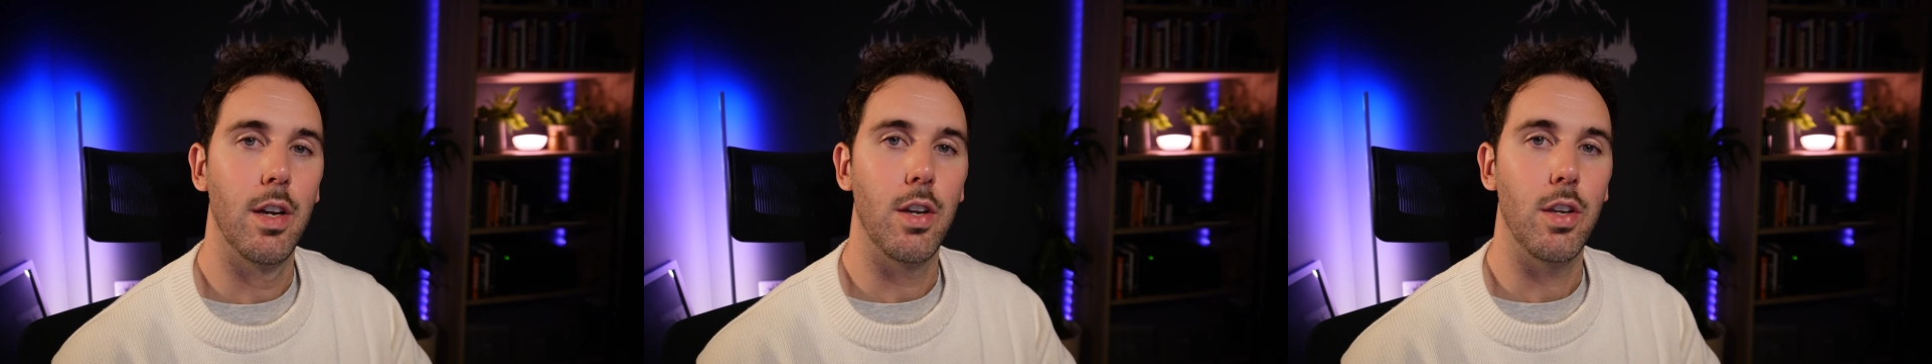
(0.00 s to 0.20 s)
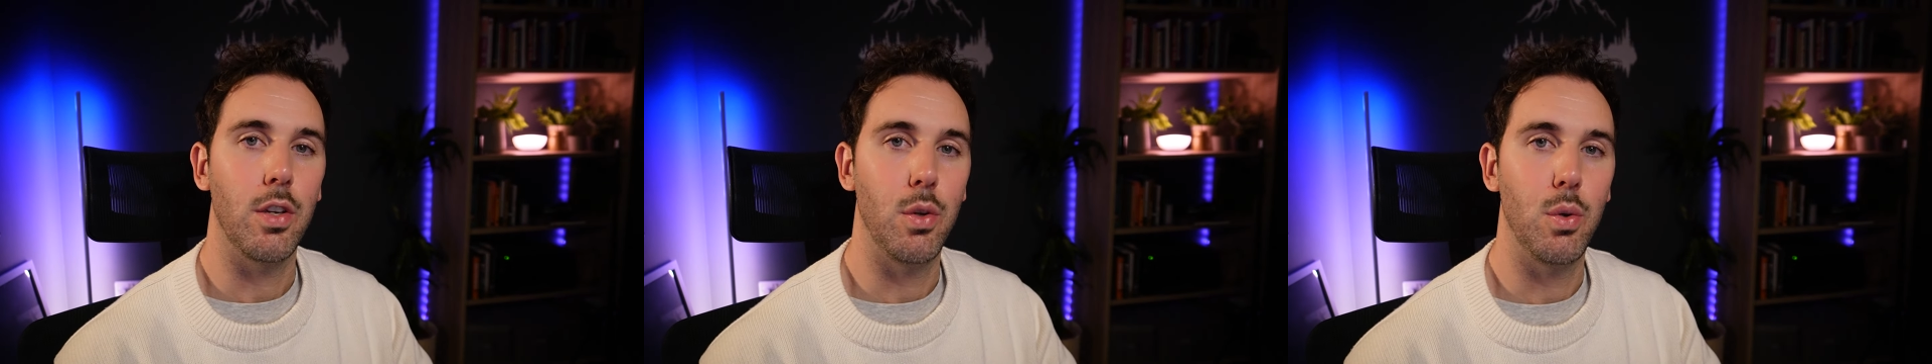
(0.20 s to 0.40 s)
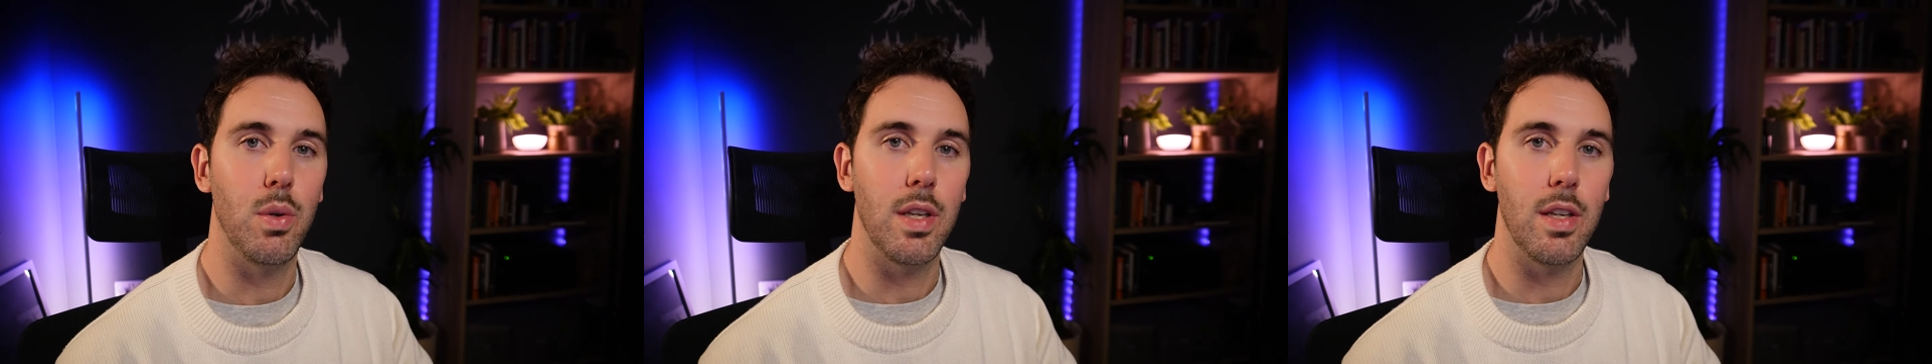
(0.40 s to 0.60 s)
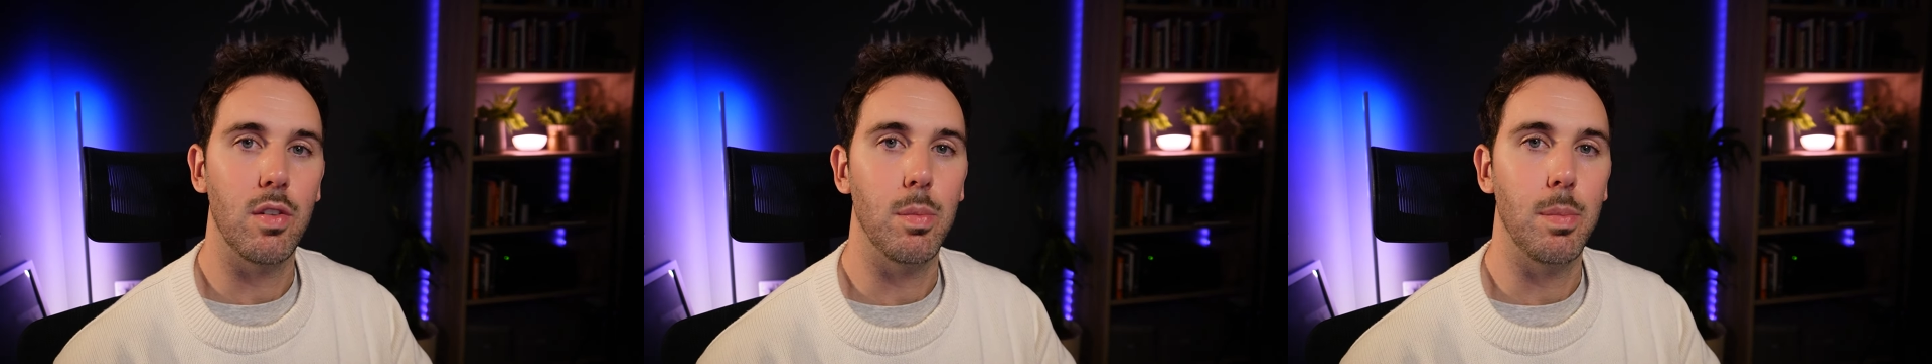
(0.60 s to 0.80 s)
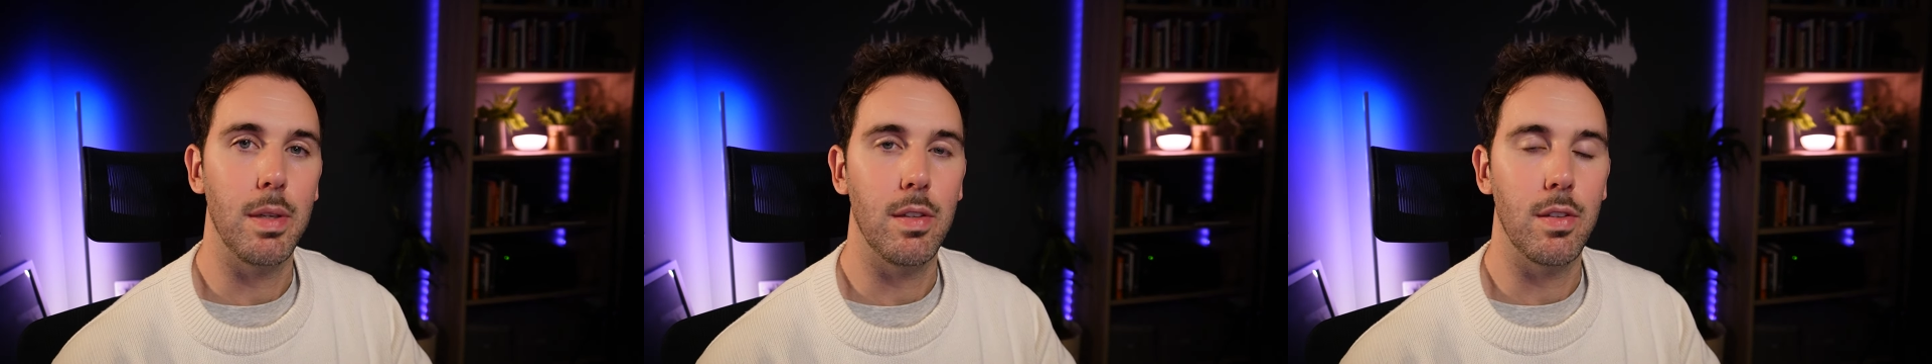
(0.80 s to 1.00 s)
you need to
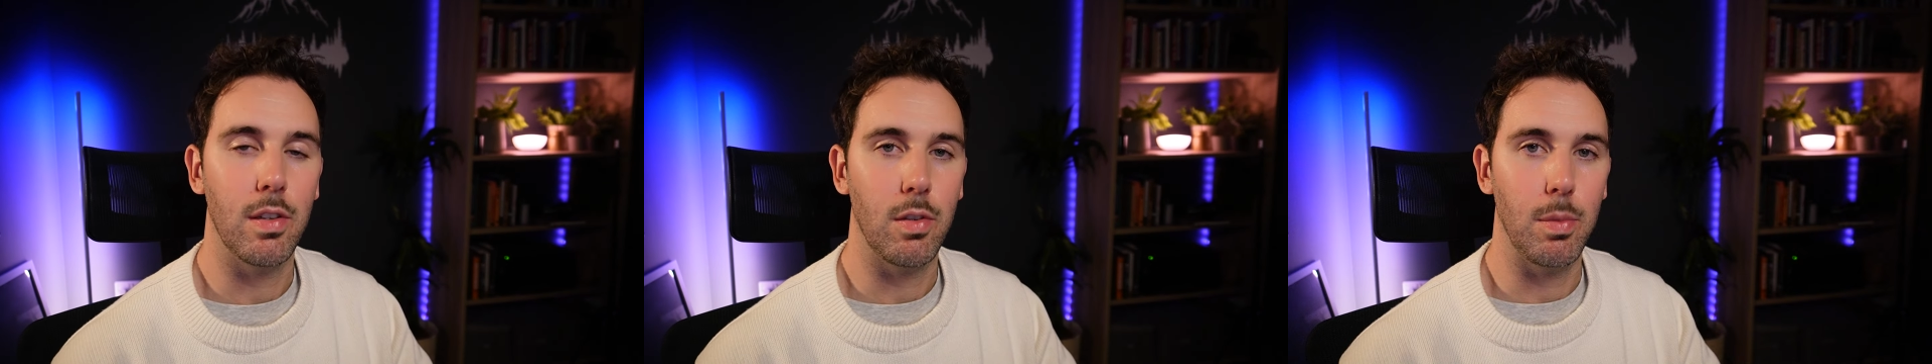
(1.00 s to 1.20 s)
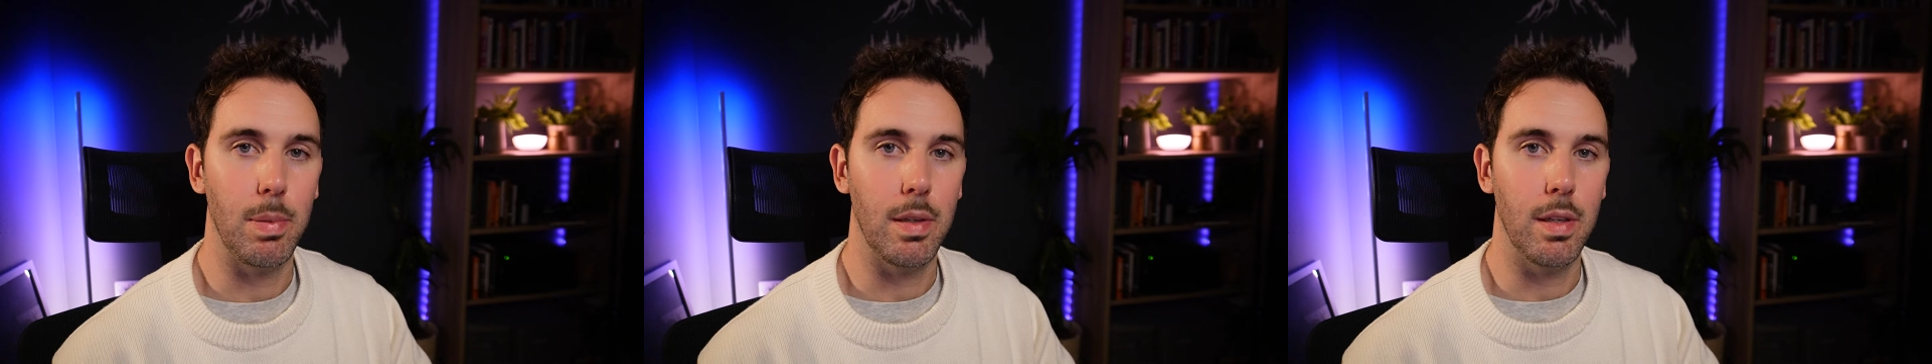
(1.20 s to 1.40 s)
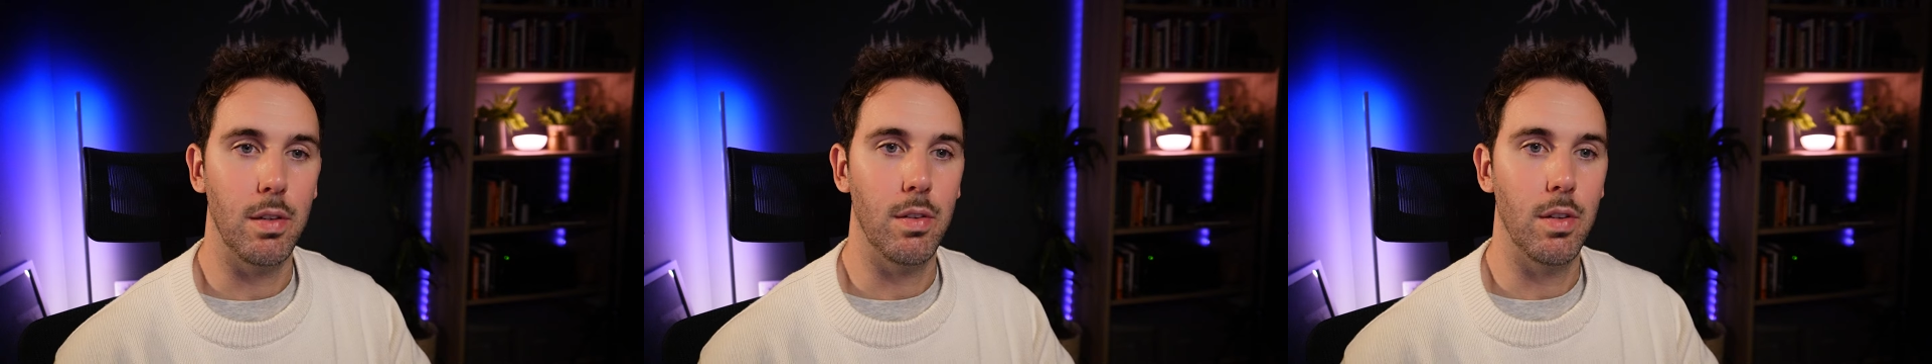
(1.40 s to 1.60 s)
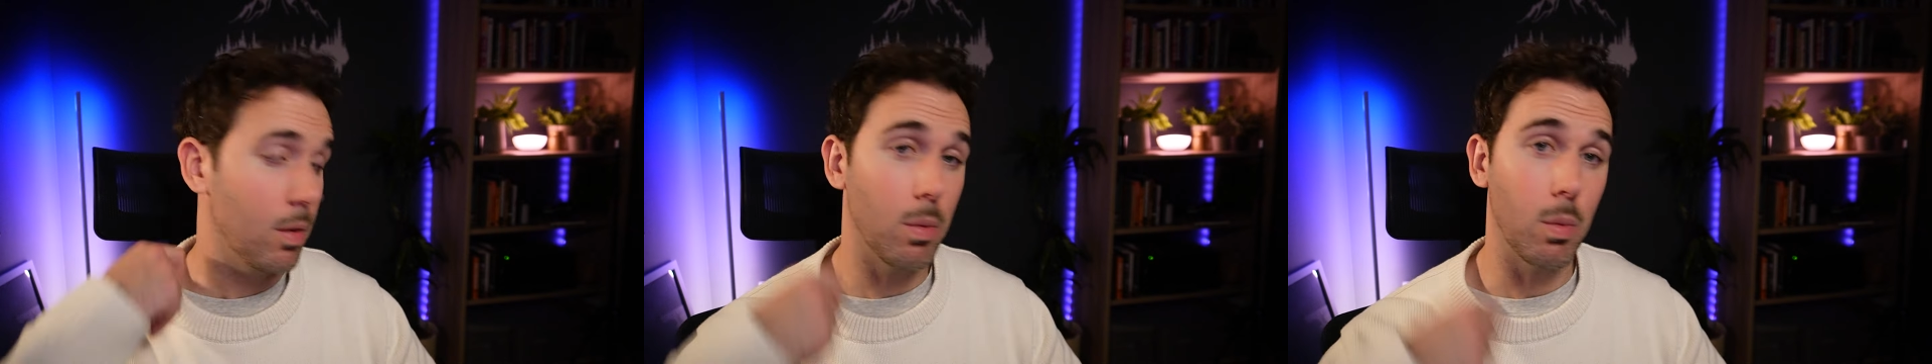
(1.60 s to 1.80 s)
be disciplined.